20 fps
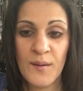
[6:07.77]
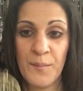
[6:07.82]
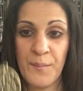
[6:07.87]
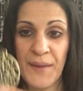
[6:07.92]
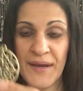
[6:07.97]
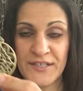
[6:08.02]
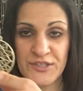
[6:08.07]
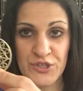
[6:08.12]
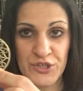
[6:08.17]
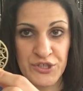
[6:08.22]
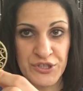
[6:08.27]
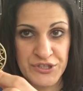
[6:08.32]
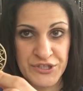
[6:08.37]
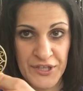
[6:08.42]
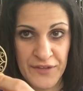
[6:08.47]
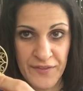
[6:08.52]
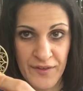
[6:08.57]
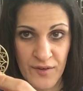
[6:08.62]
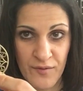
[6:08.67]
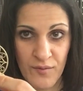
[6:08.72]
Make sure there's
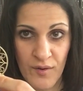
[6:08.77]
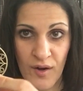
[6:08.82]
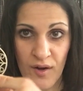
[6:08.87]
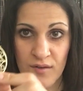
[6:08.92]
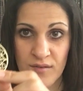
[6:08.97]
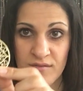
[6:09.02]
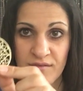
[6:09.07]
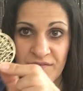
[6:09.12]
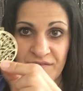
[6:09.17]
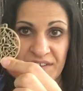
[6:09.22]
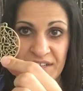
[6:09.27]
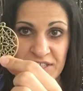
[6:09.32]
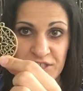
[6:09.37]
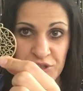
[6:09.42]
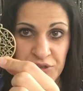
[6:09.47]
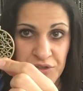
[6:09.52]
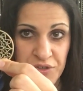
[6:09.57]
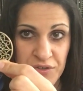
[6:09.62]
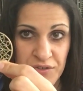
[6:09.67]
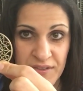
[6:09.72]
nothing wrong. Fix
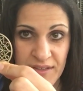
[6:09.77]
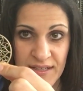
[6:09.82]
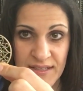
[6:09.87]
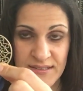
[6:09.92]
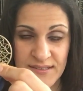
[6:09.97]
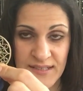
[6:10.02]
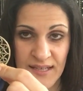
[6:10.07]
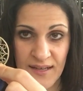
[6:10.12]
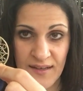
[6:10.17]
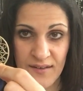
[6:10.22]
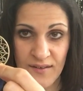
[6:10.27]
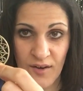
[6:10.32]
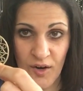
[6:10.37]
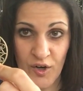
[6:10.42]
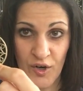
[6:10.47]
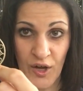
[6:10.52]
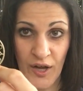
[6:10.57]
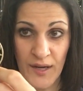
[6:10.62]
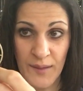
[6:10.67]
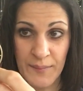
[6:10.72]
your little things that
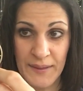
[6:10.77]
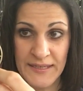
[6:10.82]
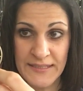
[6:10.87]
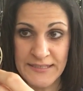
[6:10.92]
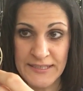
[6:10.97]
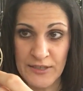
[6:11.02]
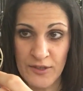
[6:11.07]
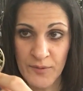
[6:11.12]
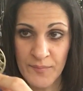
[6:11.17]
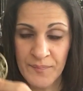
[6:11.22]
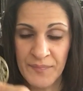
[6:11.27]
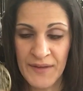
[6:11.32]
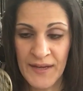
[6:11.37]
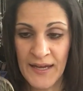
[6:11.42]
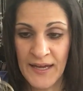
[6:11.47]
are not a big deal.